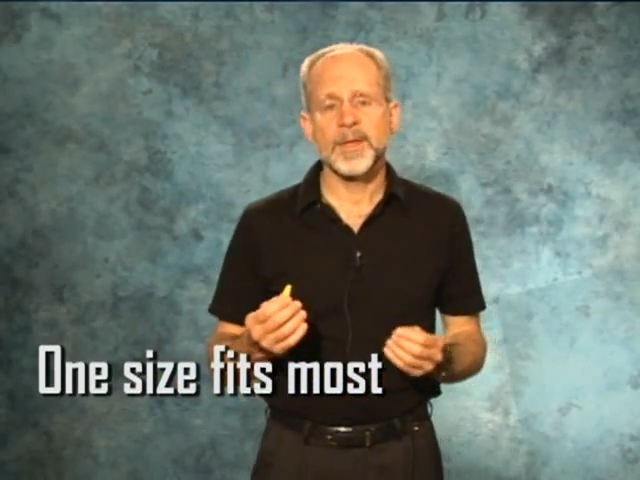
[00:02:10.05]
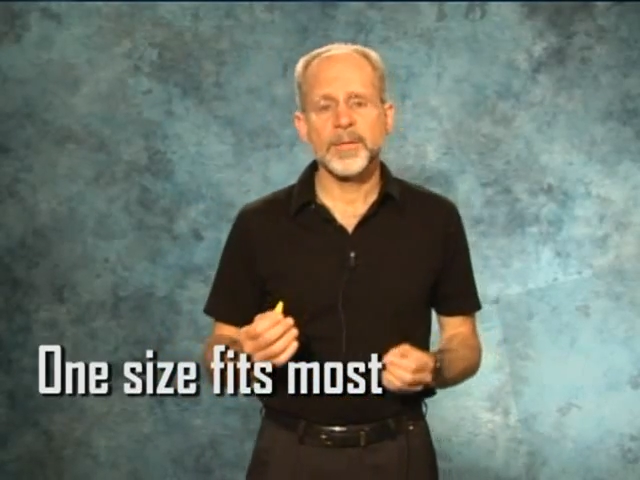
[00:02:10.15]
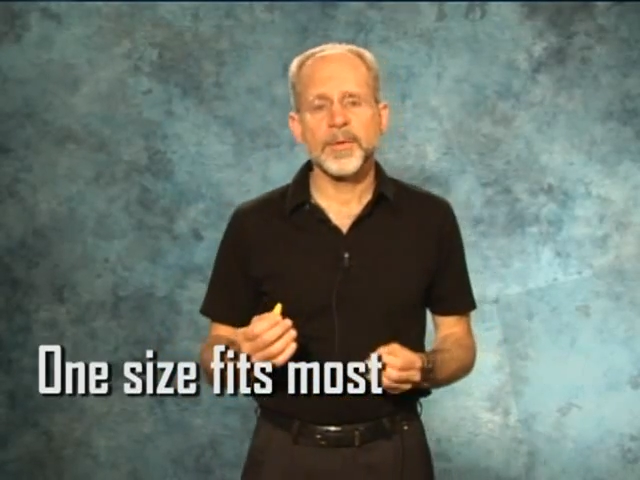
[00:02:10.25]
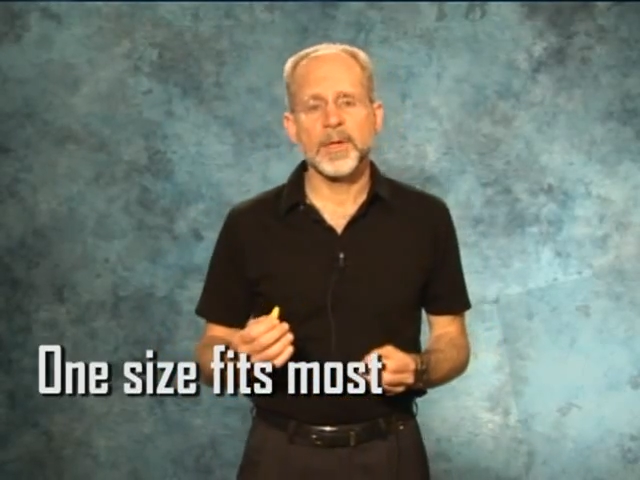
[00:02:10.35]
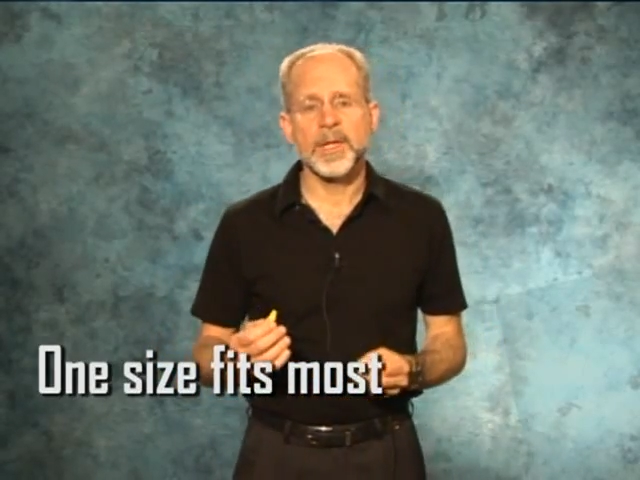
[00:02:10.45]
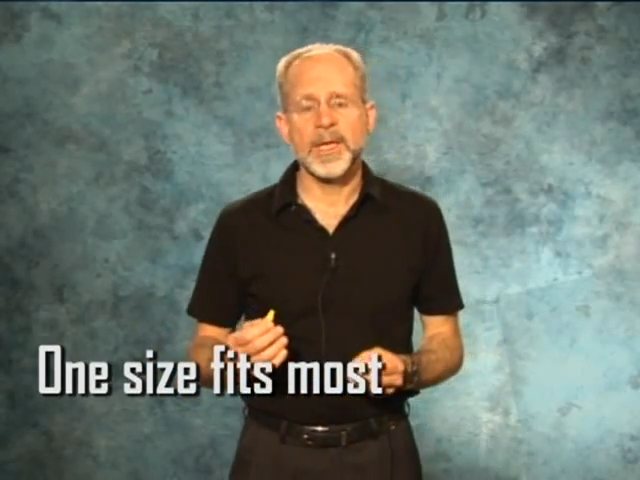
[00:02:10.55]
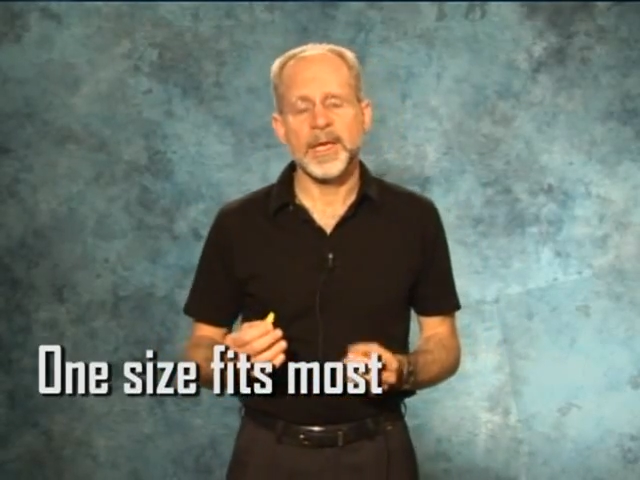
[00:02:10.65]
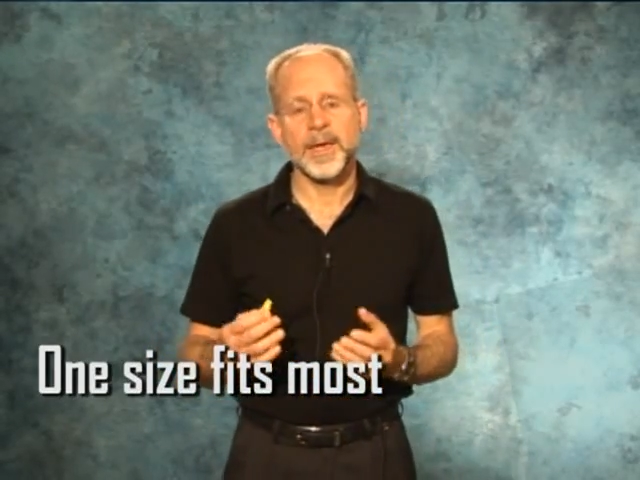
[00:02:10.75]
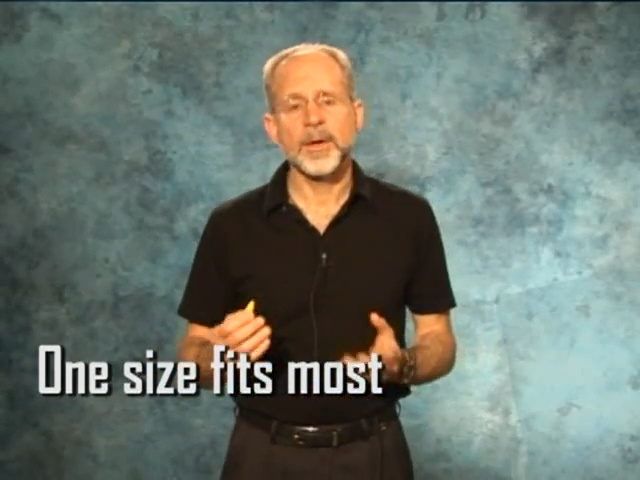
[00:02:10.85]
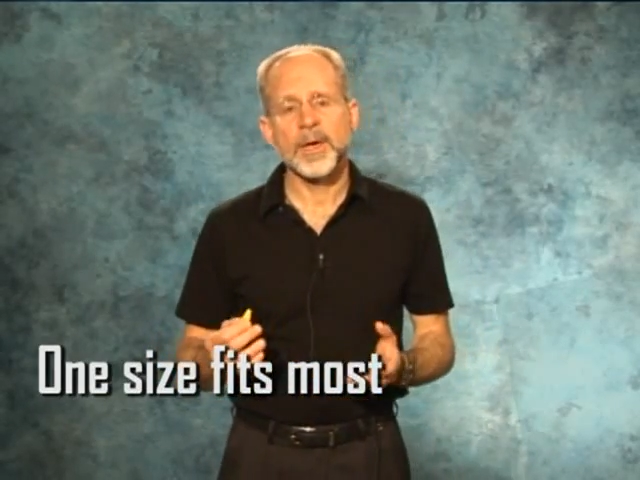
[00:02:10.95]
differently
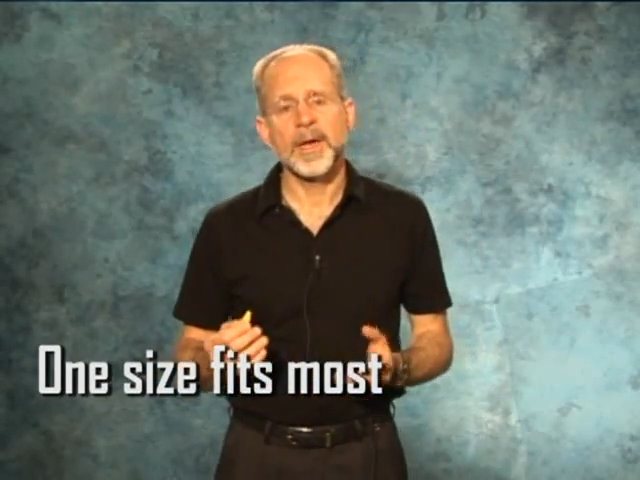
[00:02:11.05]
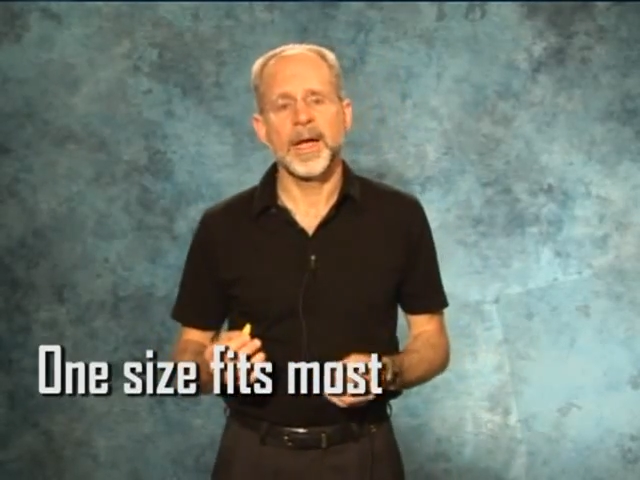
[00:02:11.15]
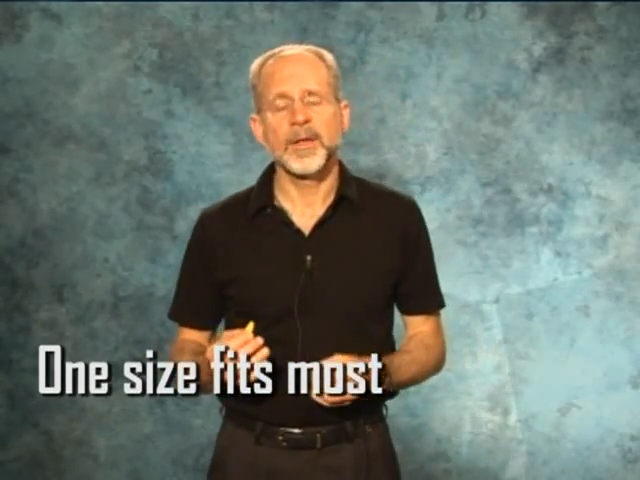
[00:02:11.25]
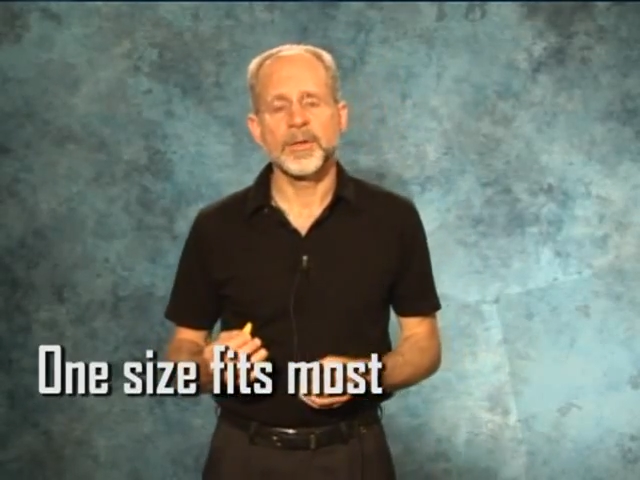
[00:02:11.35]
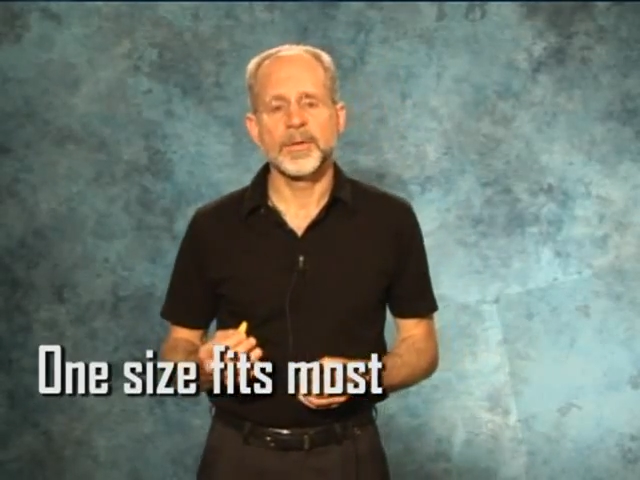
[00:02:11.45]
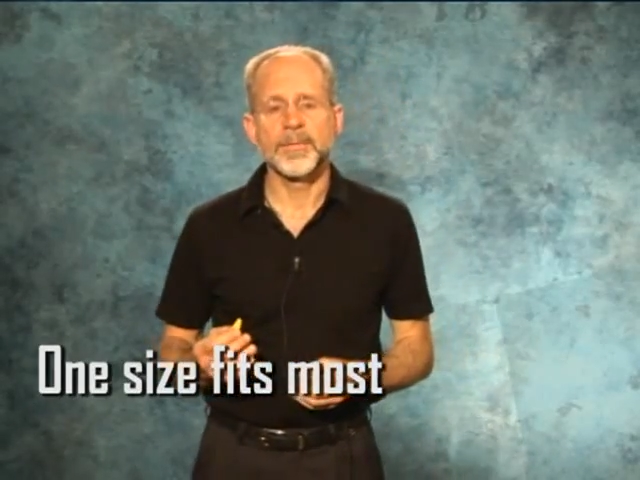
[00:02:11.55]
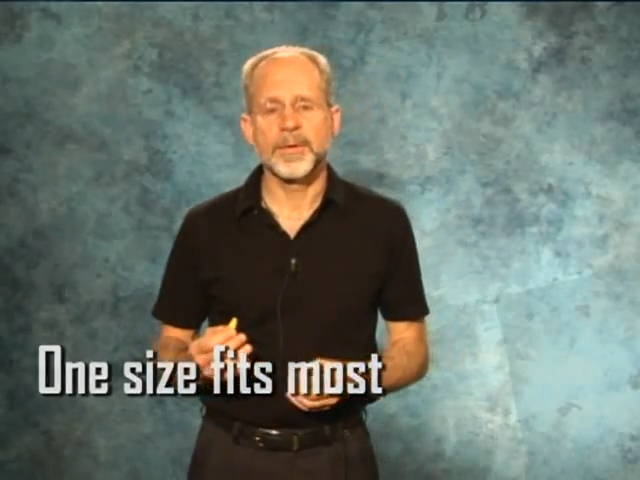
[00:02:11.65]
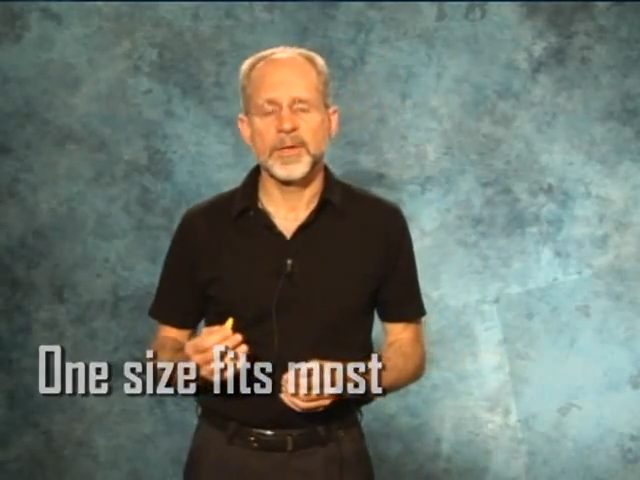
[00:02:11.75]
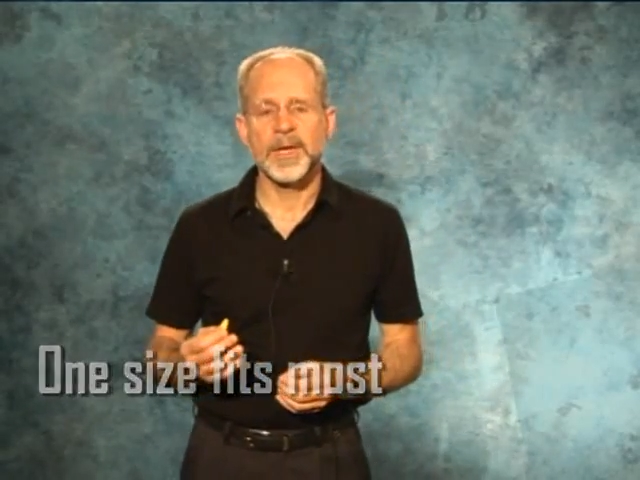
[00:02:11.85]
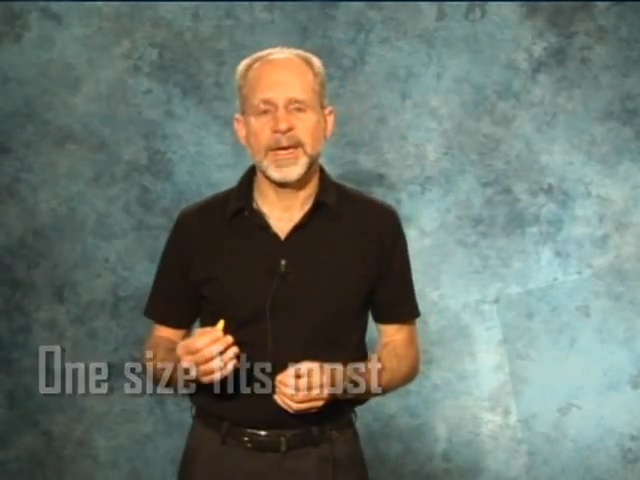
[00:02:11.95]
in ear canals of
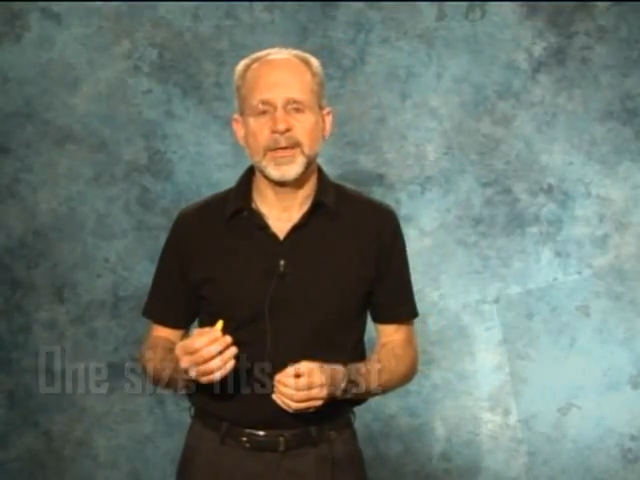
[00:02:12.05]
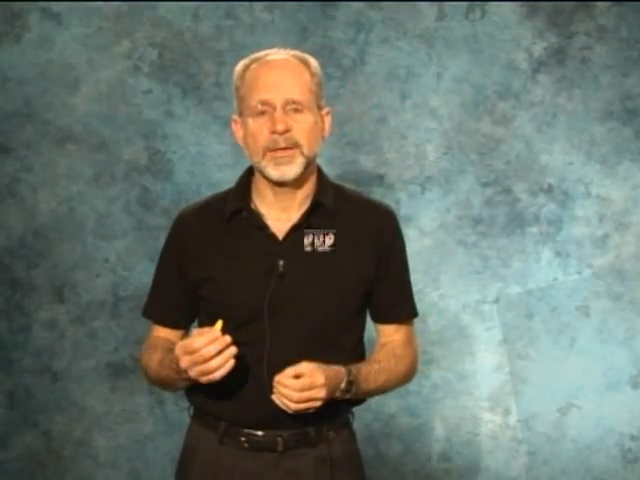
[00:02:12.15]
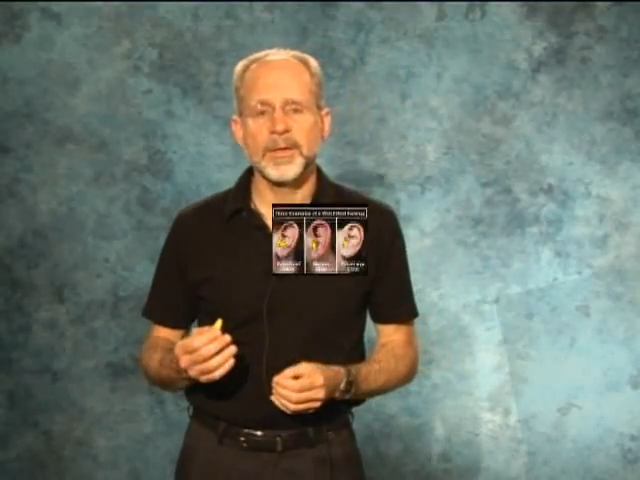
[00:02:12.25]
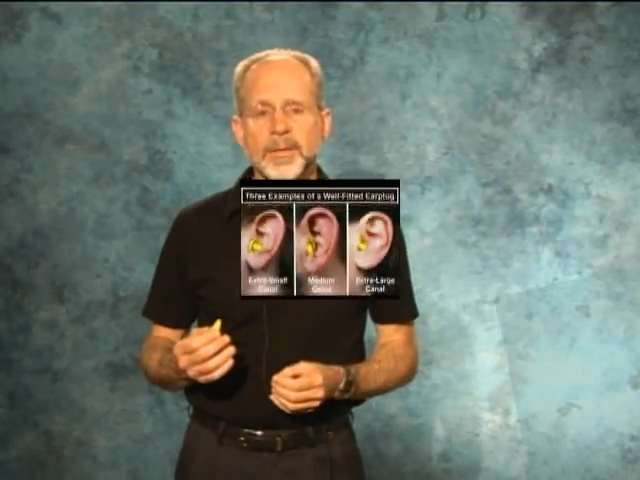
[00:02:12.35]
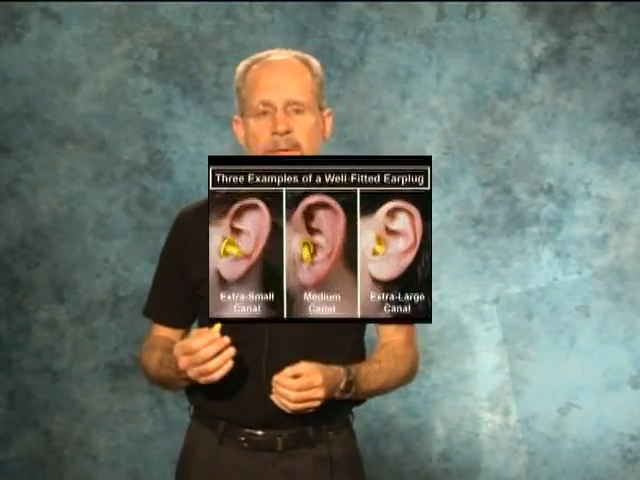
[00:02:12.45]
different sizes.